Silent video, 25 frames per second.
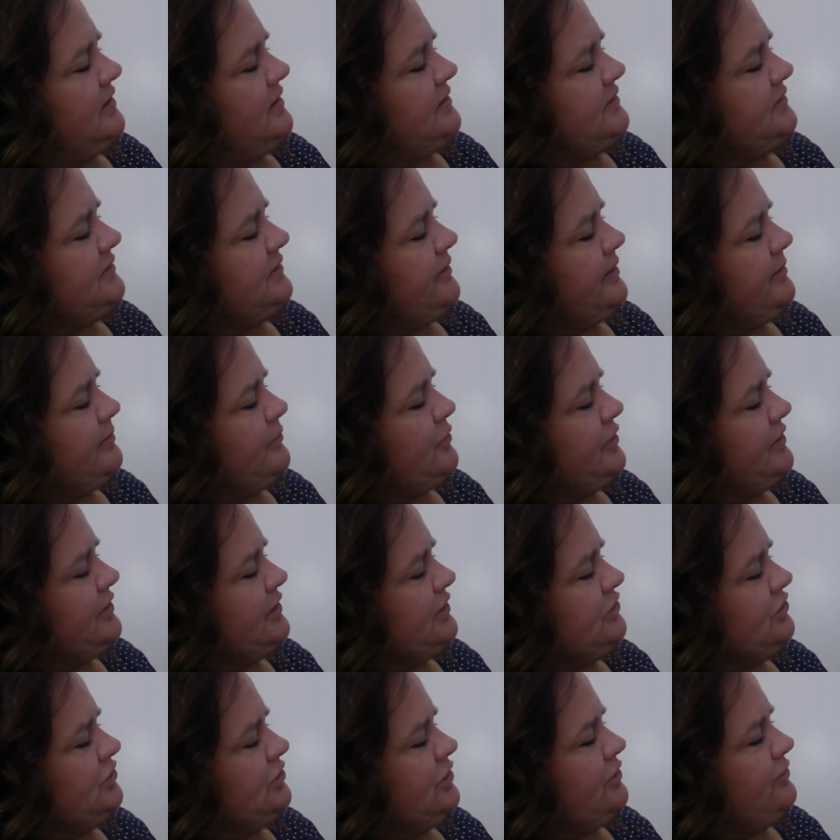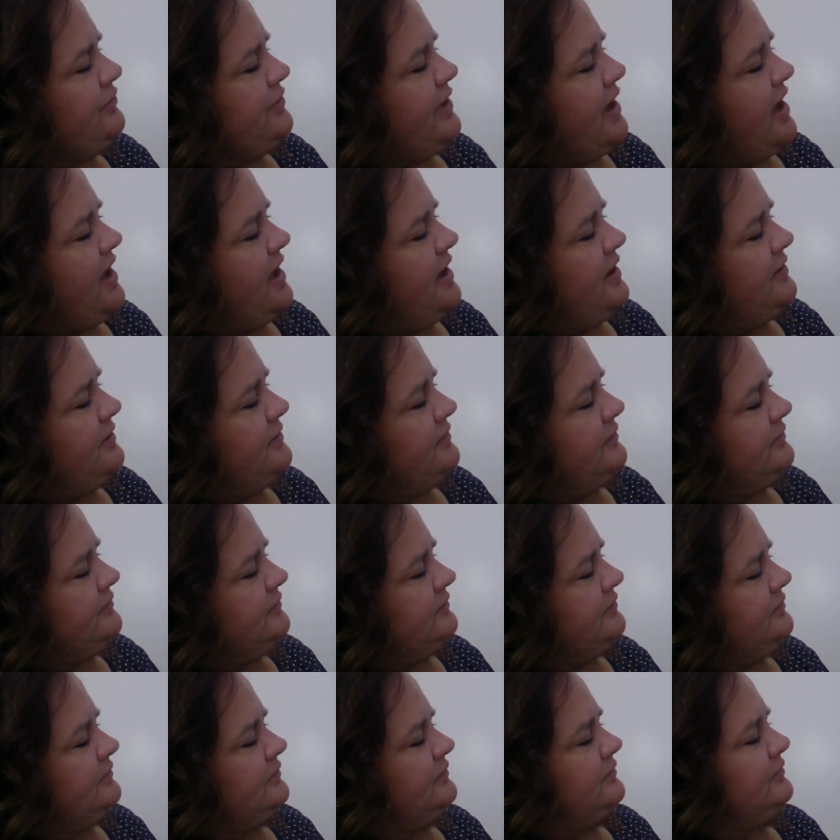So I'm going to show that
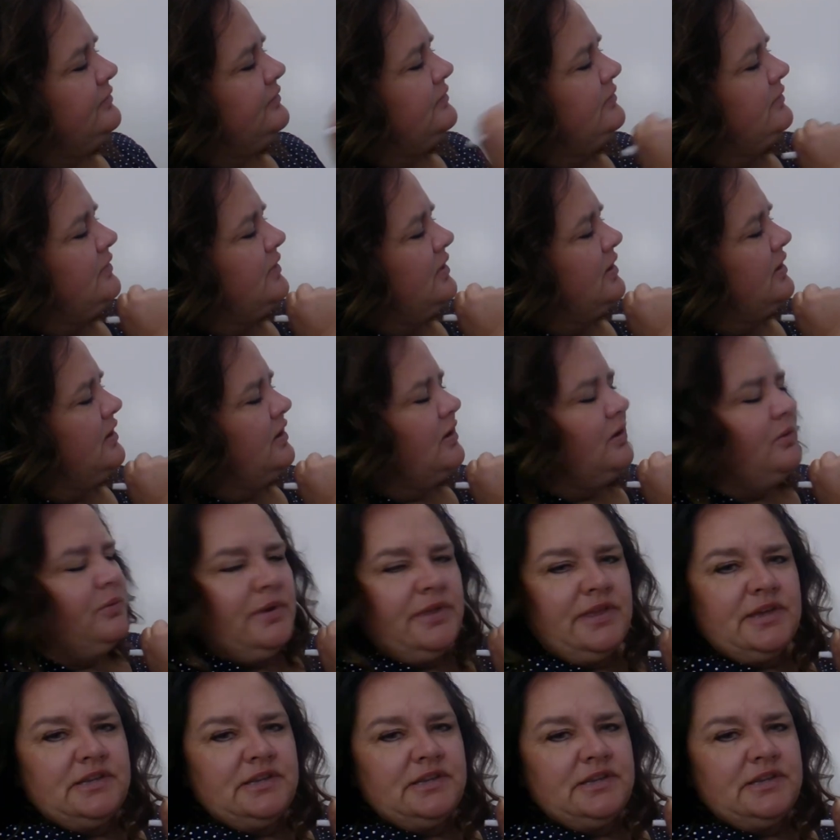with